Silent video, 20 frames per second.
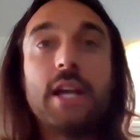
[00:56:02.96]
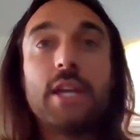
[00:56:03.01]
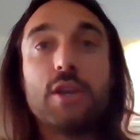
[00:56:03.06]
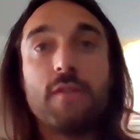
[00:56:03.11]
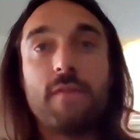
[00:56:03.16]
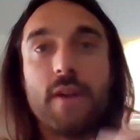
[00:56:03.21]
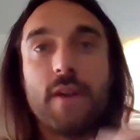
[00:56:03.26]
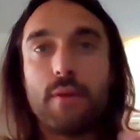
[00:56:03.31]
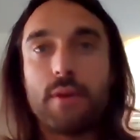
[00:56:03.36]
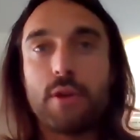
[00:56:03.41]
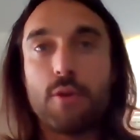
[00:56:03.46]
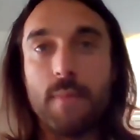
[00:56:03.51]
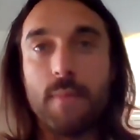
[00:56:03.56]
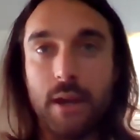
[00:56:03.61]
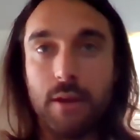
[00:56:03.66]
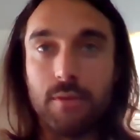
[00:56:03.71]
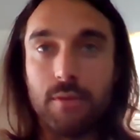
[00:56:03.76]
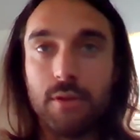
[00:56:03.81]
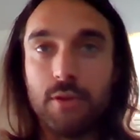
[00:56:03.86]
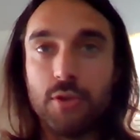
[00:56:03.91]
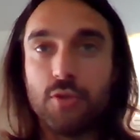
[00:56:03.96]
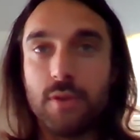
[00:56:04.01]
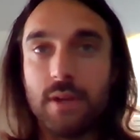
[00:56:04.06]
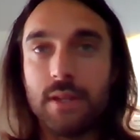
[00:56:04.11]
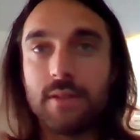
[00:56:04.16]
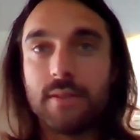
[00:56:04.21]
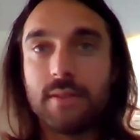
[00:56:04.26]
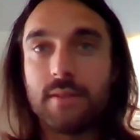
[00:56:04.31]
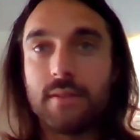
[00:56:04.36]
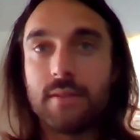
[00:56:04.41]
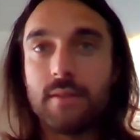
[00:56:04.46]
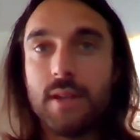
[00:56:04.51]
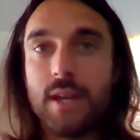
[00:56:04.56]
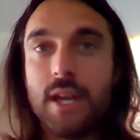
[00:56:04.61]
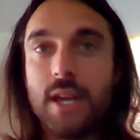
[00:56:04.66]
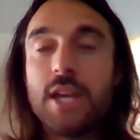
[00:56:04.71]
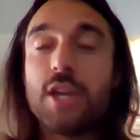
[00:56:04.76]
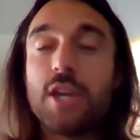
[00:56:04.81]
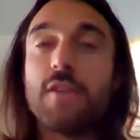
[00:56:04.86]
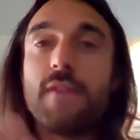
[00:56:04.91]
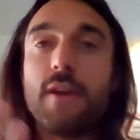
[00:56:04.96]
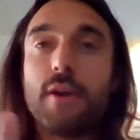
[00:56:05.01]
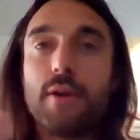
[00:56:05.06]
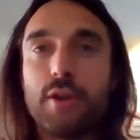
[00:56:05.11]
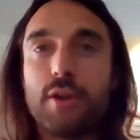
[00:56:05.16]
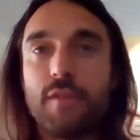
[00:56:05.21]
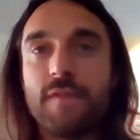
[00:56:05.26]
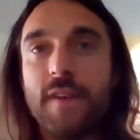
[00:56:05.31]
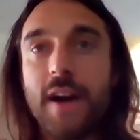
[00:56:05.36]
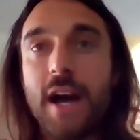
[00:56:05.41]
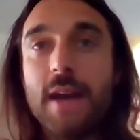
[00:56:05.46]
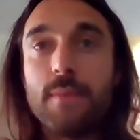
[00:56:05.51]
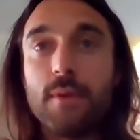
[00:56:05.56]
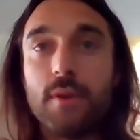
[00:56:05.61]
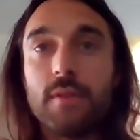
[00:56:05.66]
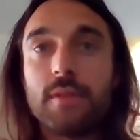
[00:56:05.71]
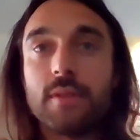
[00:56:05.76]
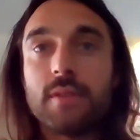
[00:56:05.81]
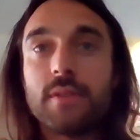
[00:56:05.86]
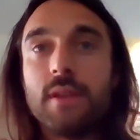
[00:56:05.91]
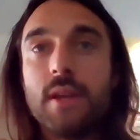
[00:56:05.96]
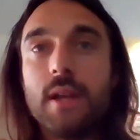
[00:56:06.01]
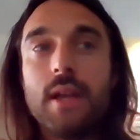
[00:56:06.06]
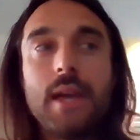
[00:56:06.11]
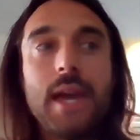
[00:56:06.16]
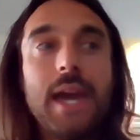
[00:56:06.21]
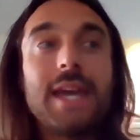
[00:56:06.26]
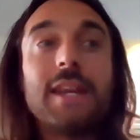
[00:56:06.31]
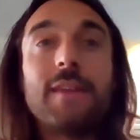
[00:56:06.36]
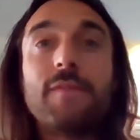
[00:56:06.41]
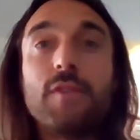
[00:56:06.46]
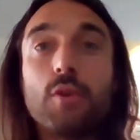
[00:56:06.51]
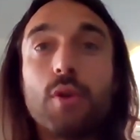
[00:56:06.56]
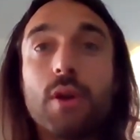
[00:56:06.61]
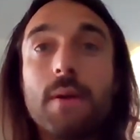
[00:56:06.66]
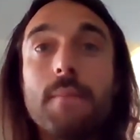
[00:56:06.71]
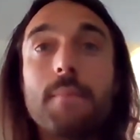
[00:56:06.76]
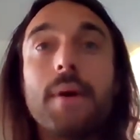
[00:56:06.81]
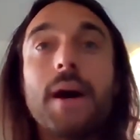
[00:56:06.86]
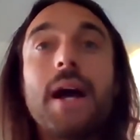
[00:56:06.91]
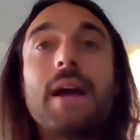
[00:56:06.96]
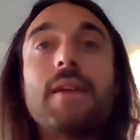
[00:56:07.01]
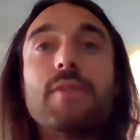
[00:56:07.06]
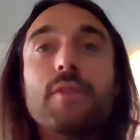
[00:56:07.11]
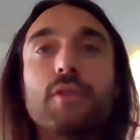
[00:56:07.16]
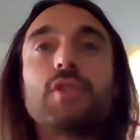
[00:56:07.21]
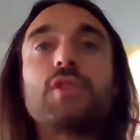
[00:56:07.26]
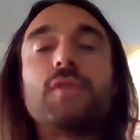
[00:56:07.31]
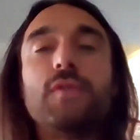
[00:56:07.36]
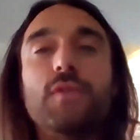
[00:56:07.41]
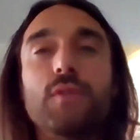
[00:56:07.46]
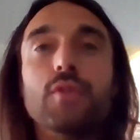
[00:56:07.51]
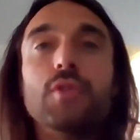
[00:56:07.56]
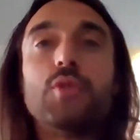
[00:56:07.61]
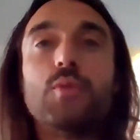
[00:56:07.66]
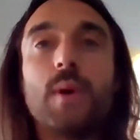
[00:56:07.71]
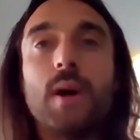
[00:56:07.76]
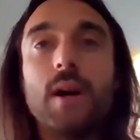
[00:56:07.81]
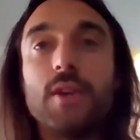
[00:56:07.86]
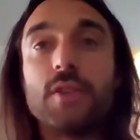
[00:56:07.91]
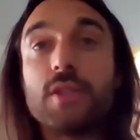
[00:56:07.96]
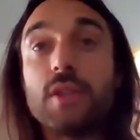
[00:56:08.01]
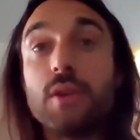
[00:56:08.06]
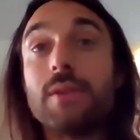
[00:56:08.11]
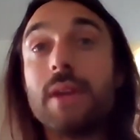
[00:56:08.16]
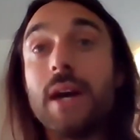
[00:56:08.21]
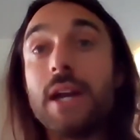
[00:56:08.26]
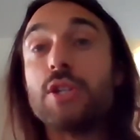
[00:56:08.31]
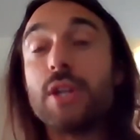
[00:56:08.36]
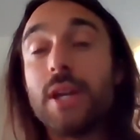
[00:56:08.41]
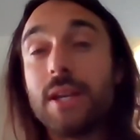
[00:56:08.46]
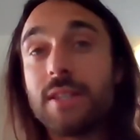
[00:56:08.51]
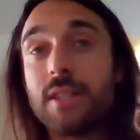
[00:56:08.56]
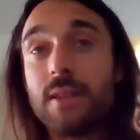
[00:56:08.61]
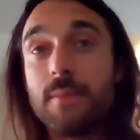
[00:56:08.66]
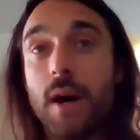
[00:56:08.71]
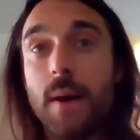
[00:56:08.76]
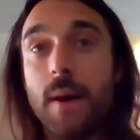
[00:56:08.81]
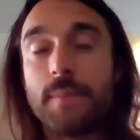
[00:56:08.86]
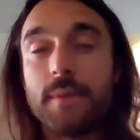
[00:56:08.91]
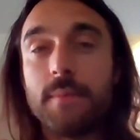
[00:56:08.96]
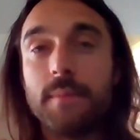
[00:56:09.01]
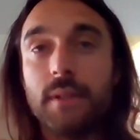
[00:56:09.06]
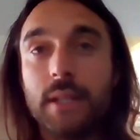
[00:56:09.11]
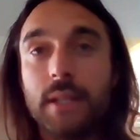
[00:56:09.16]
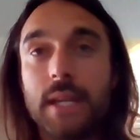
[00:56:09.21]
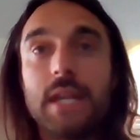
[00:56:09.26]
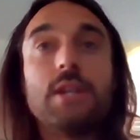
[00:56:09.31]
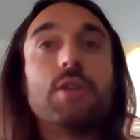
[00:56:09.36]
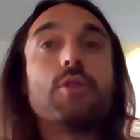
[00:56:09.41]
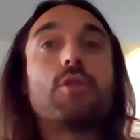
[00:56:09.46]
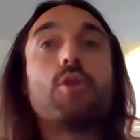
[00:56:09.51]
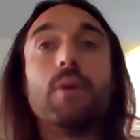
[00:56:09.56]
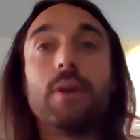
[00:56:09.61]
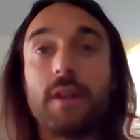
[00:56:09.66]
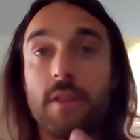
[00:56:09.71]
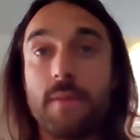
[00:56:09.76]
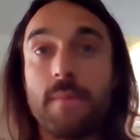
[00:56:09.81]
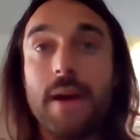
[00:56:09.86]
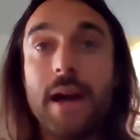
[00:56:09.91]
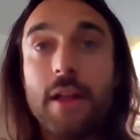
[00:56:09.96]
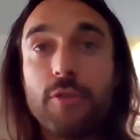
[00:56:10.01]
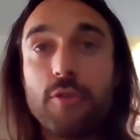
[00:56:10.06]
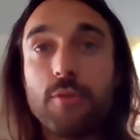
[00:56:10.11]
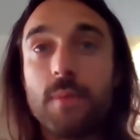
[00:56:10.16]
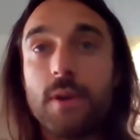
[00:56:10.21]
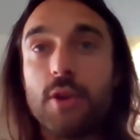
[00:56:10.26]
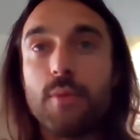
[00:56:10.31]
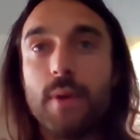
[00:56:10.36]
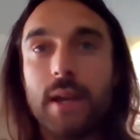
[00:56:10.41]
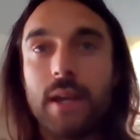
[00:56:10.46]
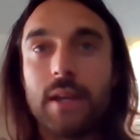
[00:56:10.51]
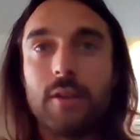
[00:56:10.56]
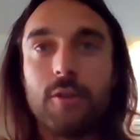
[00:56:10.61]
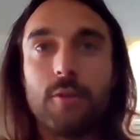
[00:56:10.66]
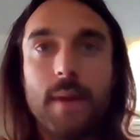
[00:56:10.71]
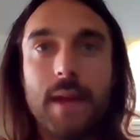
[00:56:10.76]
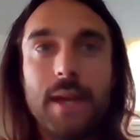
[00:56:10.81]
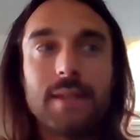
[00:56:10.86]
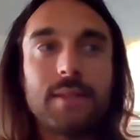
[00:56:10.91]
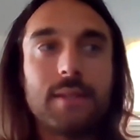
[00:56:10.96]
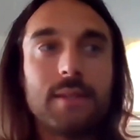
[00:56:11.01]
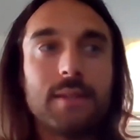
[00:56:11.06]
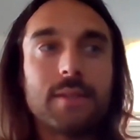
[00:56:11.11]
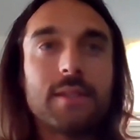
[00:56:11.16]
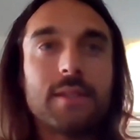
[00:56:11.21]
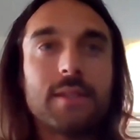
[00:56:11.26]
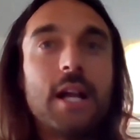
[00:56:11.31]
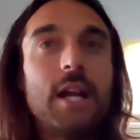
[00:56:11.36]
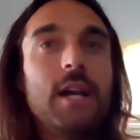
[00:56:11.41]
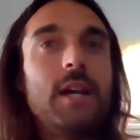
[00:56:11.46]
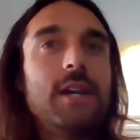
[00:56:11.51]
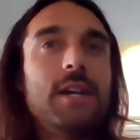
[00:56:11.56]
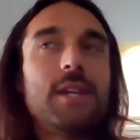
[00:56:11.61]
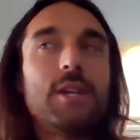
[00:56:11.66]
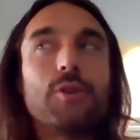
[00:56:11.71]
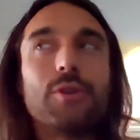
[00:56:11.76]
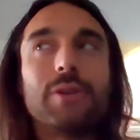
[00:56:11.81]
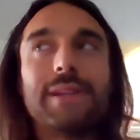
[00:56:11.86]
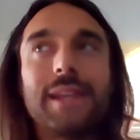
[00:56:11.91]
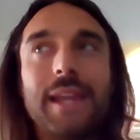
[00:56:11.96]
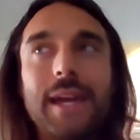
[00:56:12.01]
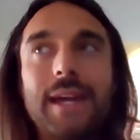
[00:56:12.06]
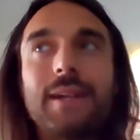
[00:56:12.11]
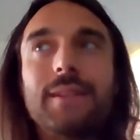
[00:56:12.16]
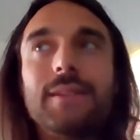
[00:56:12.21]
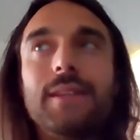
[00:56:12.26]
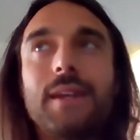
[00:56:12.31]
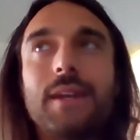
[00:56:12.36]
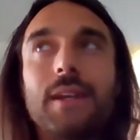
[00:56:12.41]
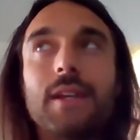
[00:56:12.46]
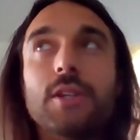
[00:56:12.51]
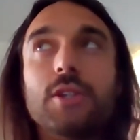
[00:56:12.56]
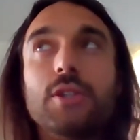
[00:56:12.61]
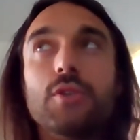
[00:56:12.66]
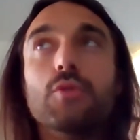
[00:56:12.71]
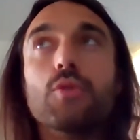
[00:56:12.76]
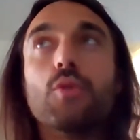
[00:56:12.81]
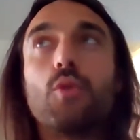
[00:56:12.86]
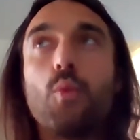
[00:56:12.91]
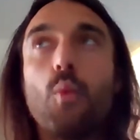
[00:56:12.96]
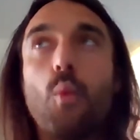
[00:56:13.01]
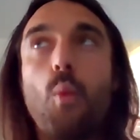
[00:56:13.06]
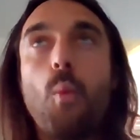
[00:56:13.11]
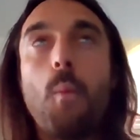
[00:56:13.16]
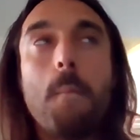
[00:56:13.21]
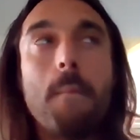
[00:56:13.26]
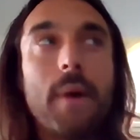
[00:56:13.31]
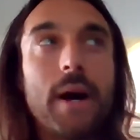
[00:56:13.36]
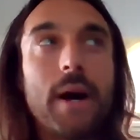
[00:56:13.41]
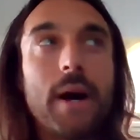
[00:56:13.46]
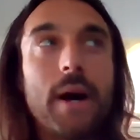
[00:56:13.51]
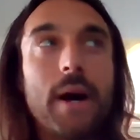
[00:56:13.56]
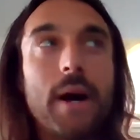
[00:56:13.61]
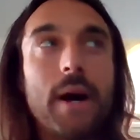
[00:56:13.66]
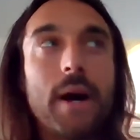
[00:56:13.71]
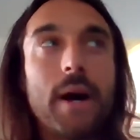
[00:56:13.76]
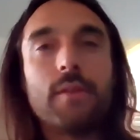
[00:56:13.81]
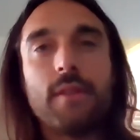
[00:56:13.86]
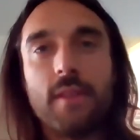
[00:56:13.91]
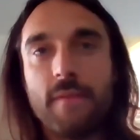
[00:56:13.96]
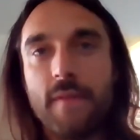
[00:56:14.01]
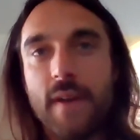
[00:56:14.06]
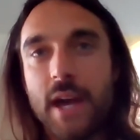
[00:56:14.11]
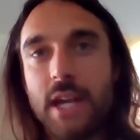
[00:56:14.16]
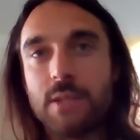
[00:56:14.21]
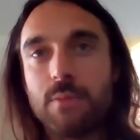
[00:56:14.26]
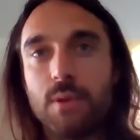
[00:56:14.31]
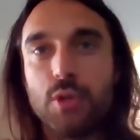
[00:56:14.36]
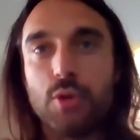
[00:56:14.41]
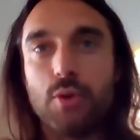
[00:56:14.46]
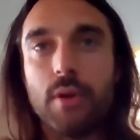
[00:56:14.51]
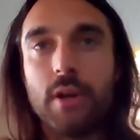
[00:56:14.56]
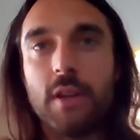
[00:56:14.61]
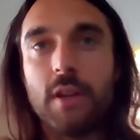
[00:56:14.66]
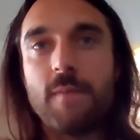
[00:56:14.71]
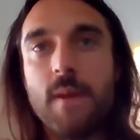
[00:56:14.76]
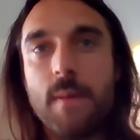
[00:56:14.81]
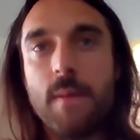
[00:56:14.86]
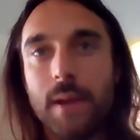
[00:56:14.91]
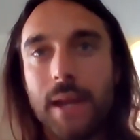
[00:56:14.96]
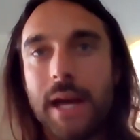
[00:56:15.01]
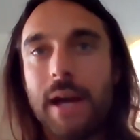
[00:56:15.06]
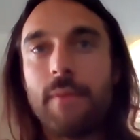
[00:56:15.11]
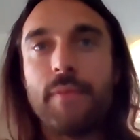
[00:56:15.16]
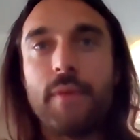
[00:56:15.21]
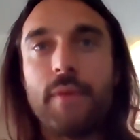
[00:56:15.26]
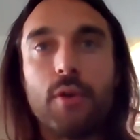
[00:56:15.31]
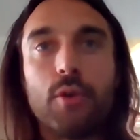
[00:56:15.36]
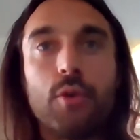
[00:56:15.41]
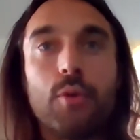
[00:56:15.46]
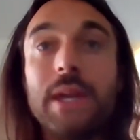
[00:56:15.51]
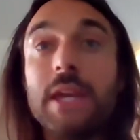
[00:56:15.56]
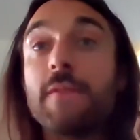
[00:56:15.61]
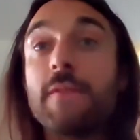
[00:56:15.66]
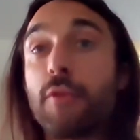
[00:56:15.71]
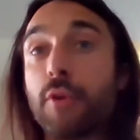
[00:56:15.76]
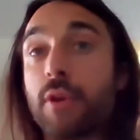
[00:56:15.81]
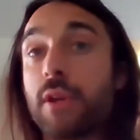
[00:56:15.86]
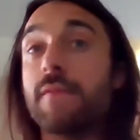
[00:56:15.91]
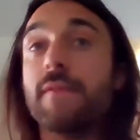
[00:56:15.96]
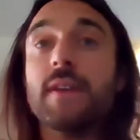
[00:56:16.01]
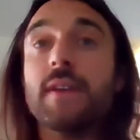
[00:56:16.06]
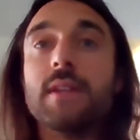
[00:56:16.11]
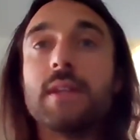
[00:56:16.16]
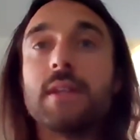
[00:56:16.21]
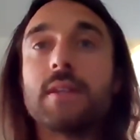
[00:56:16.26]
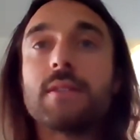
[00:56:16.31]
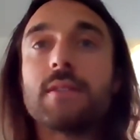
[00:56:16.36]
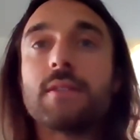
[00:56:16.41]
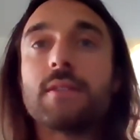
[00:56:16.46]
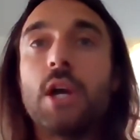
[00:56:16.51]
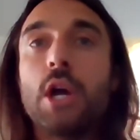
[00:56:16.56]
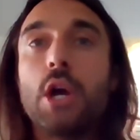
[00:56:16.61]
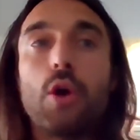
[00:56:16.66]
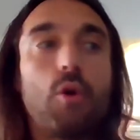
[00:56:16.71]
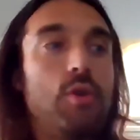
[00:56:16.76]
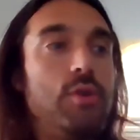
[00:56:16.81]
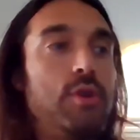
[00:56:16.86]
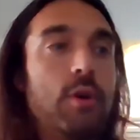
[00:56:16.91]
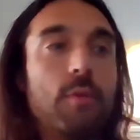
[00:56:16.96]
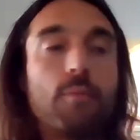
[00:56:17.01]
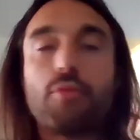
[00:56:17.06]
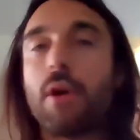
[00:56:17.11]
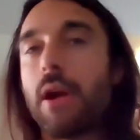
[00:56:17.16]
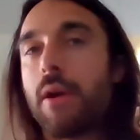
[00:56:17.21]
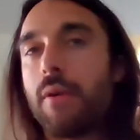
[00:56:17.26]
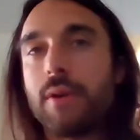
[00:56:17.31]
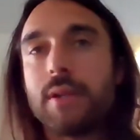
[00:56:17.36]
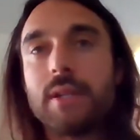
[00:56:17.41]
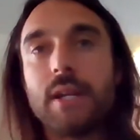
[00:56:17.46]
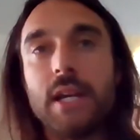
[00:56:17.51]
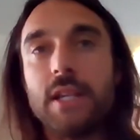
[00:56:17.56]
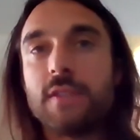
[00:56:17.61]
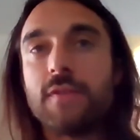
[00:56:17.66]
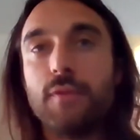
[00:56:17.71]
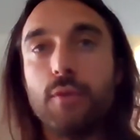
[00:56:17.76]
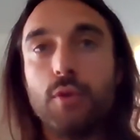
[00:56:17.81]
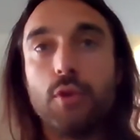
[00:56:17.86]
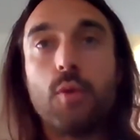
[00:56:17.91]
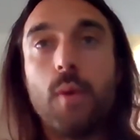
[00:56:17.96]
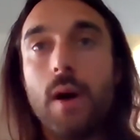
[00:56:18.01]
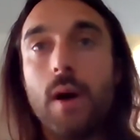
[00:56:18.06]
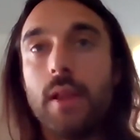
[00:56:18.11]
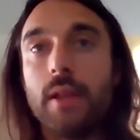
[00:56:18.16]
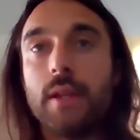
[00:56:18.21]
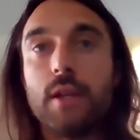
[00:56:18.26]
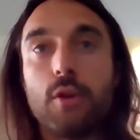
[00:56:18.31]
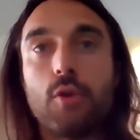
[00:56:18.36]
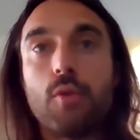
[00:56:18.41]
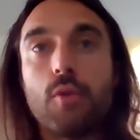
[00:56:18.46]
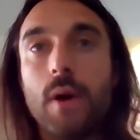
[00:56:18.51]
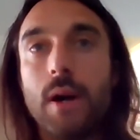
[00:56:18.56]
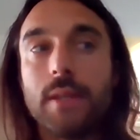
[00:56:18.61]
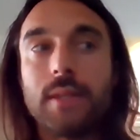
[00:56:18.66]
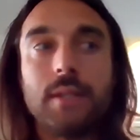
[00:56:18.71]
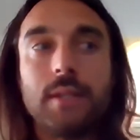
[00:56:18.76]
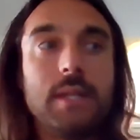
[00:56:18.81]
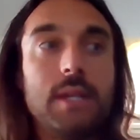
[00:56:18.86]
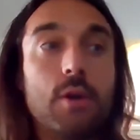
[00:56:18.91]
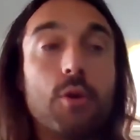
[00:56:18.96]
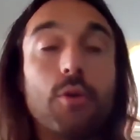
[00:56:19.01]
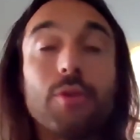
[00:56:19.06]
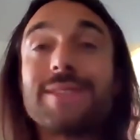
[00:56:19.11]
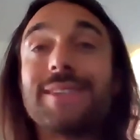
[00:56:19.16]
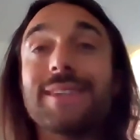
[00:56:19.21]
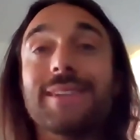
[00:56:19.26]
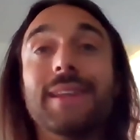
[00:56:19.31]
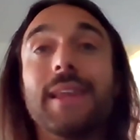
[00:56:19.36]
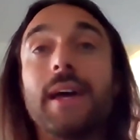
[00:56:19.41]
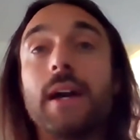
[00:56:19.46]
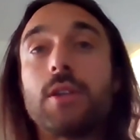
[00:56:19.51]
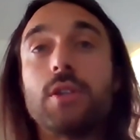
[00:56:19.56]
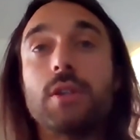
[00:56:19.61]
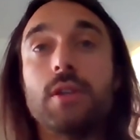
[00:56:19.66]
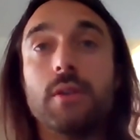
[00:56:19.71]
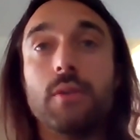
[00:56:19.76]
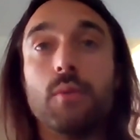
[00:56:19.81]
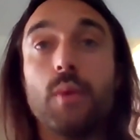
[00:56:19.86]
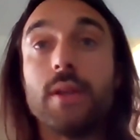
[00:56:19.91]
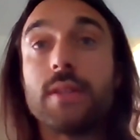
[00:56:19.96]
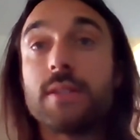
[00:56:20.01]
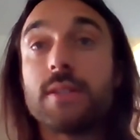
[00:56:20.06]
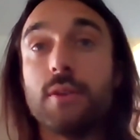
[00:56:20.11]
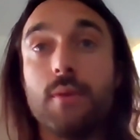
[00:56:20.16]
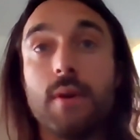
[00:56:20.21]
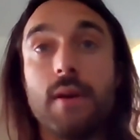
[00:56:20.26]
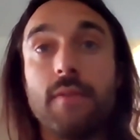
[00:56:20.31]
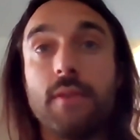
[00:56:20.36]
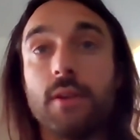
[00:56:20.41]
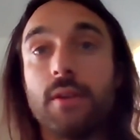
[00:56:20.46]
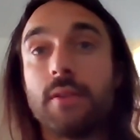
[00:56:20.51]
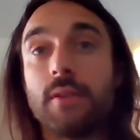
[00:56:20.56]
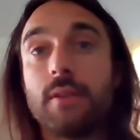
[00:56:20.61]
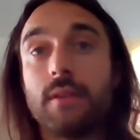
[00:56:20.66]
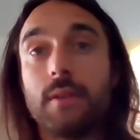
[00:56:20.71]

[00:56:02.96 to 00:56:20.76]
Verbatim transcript: you vary your micronutrients, you vary your fibers, and if you combine those foods well, so you digest them optimally and you're going to the bathroom on a regular basis, you're likely going to do much better than the vast majority of people out there who eat for convenience or don't prioritize food quality or quantity or selection whatsoever.